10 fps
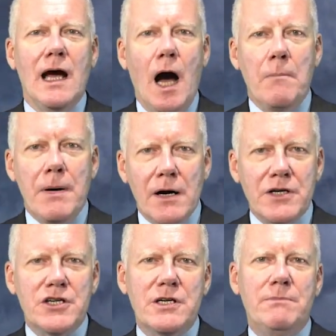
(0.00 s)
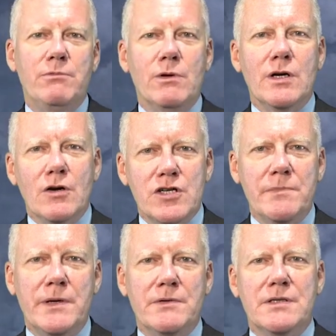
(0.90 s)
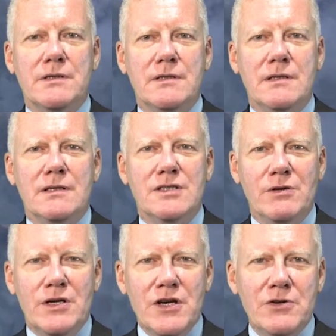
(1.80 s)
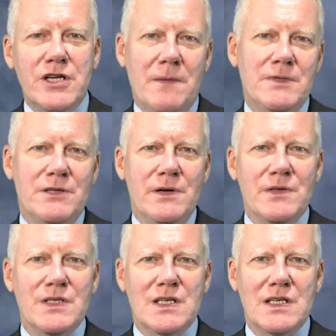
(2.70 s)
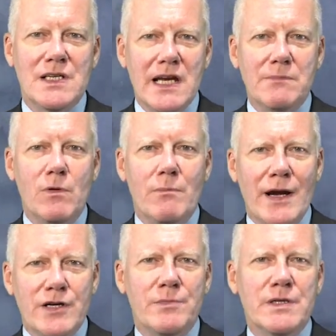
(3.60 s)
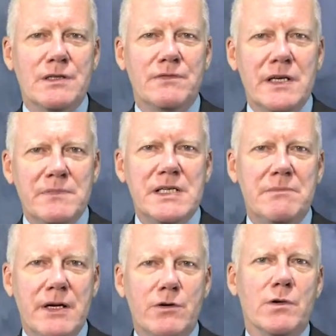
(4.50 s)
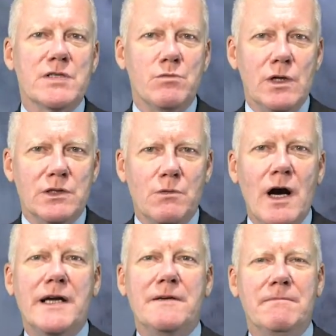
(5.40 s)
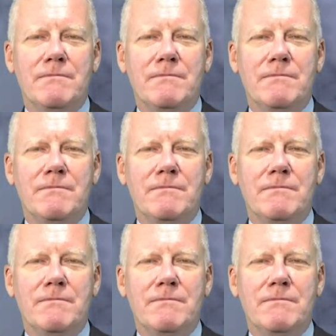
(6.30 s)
Our partnership will contribute to a new chapter in the sustainable management of deep sea minerals worldwide.